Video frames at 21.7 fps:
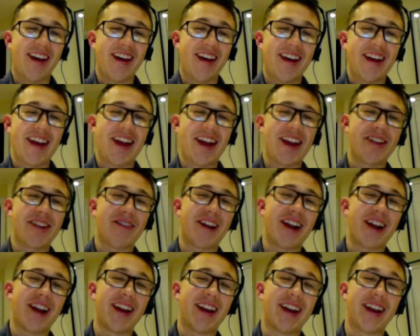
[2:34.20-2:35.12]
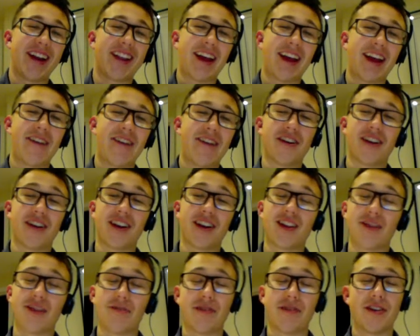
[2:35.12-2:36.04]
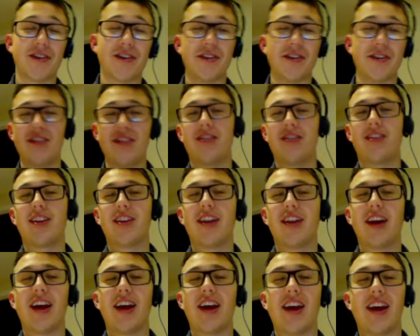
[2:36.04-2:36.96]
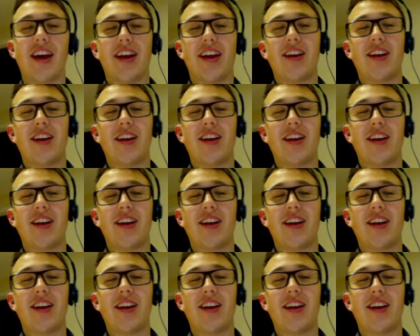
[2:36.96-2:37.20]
Anyway, let's have a look at some of the news today.